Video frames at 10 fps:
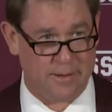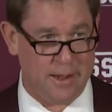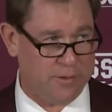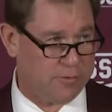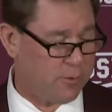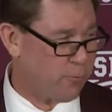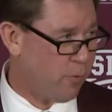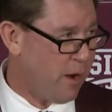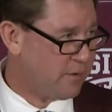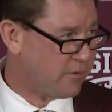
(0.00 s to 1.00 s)
day this is
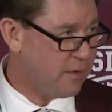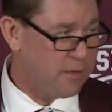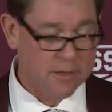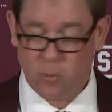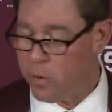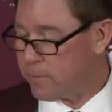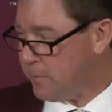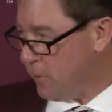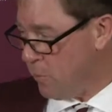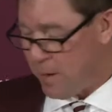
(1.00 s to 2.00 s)
for us. Welcome
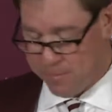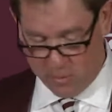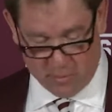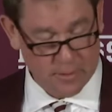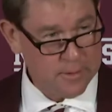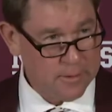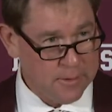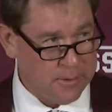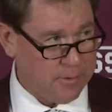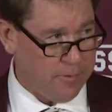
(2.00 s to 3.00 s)
a new member
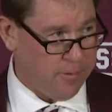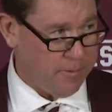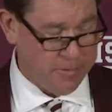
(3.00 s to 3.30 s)
of the